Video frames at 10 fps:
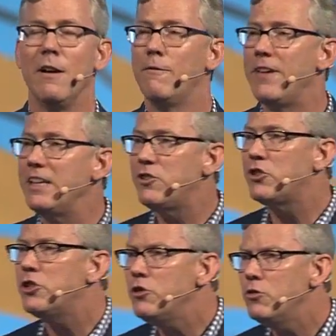Phase
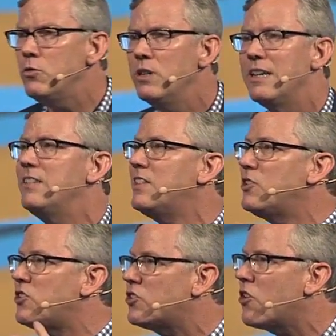two is the
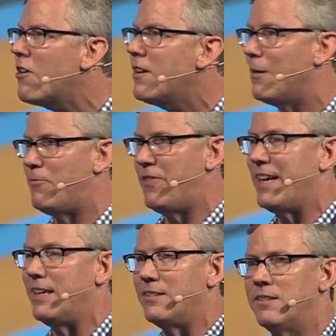startup
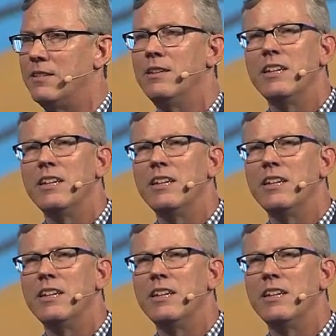phase.